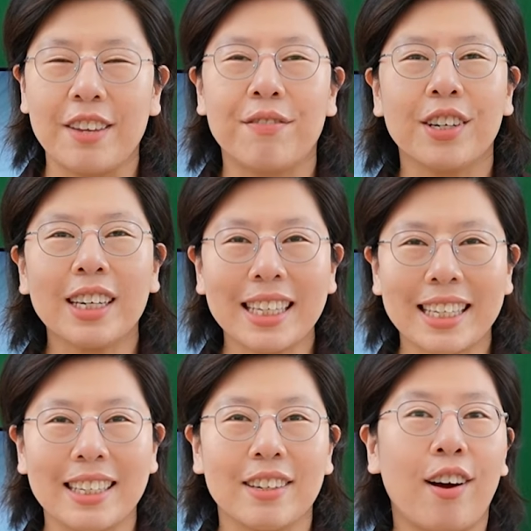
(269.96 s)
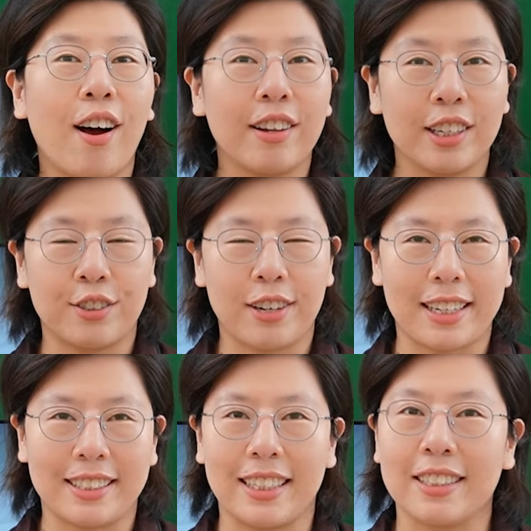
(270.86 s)
if you're keen on
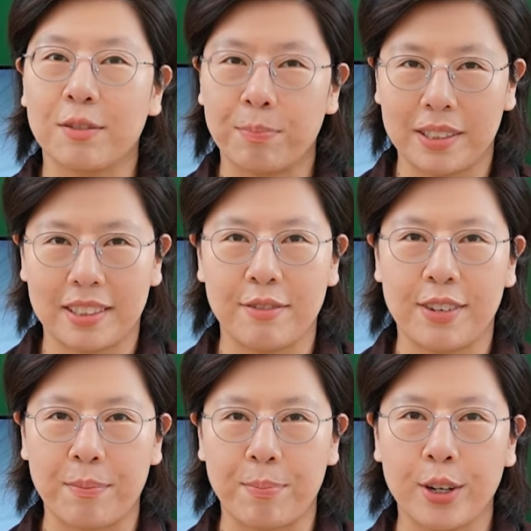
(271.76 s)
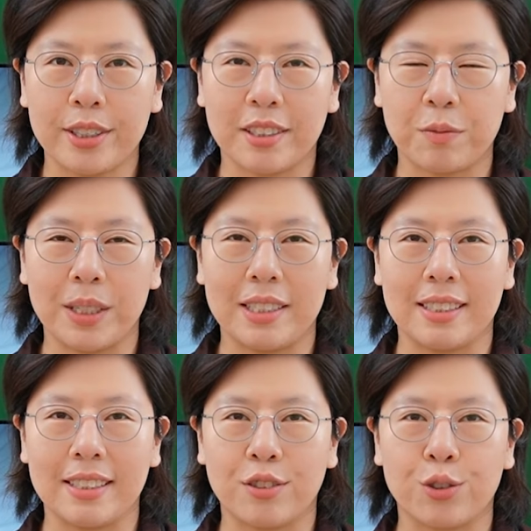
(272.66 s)
attracting specific bird
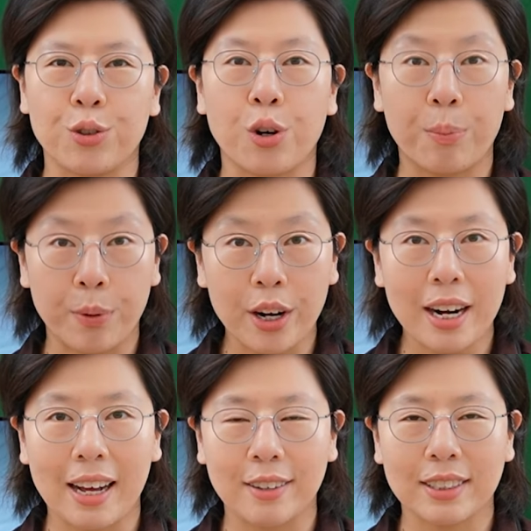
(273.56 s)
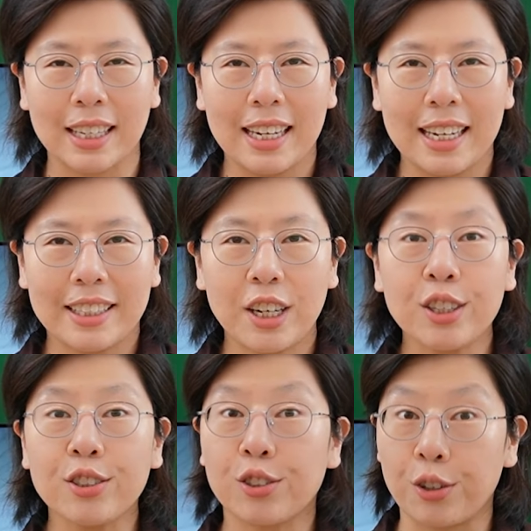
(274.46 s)
species to your birdhouse,
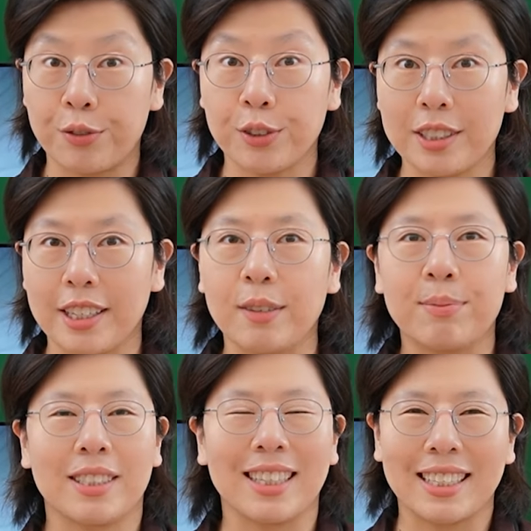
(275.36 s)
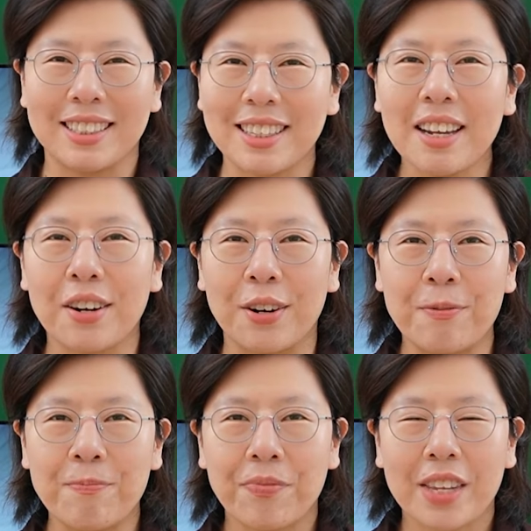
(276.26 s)
there are several tips to
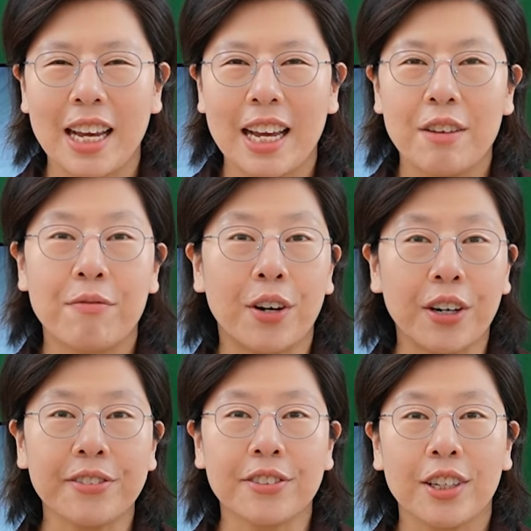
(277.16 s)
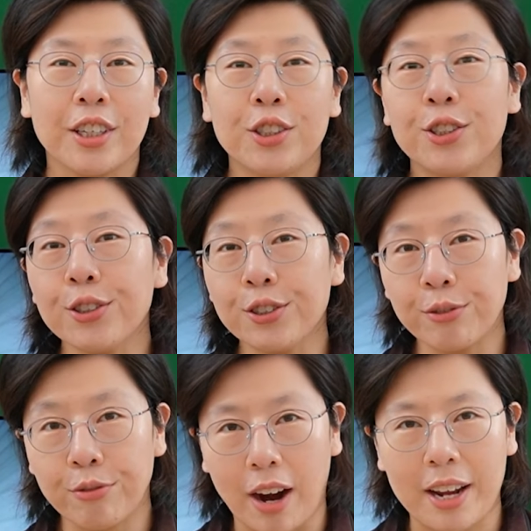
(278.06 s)
consider. First, choose
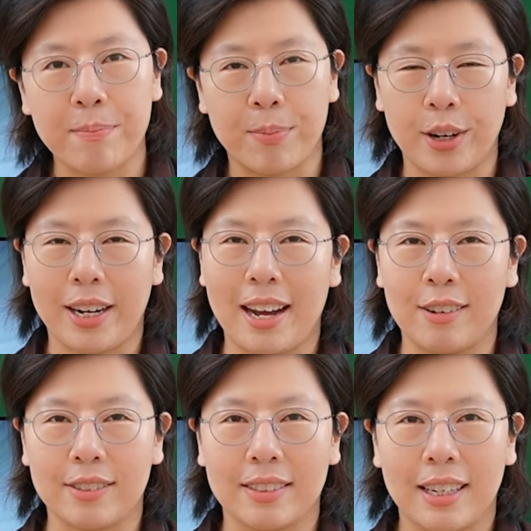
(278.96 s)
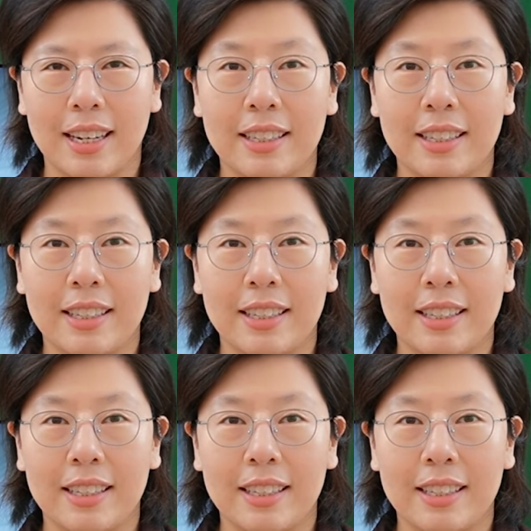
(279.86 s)
the right birdhouse.